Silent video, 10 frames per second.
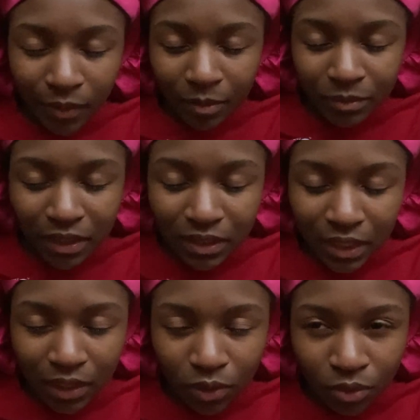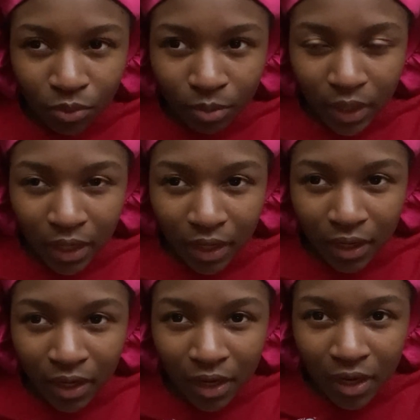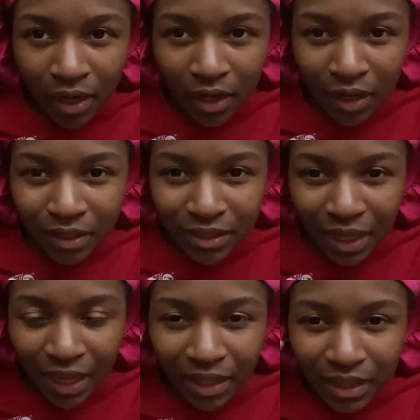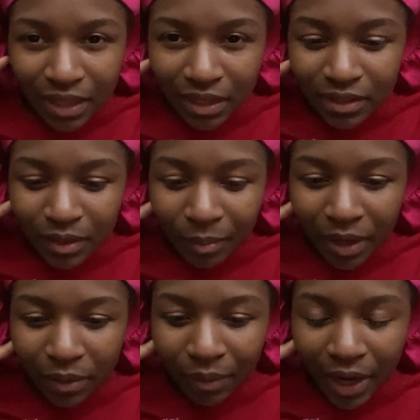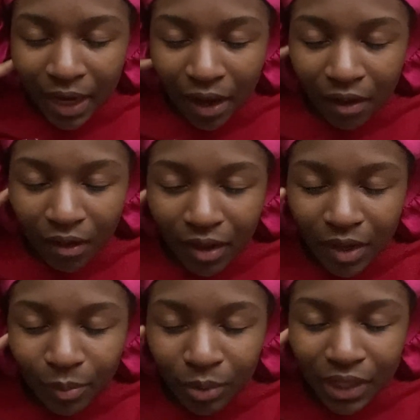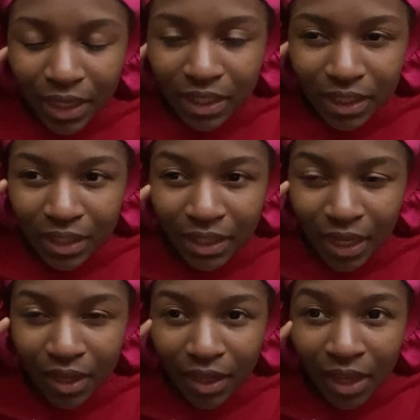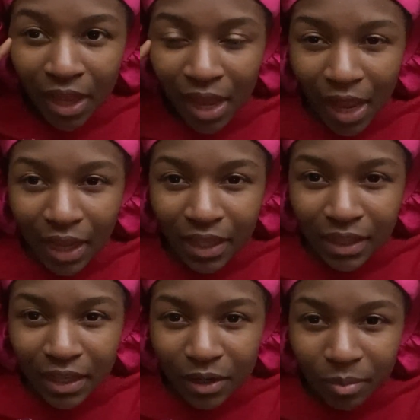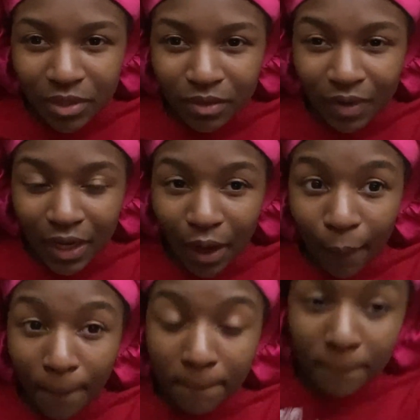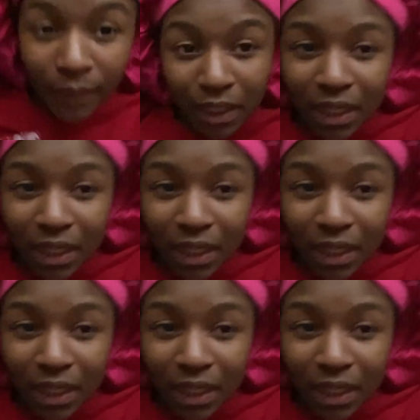Let me just say 3, because I can't think of somebody right now. But I can't think of the person right now. But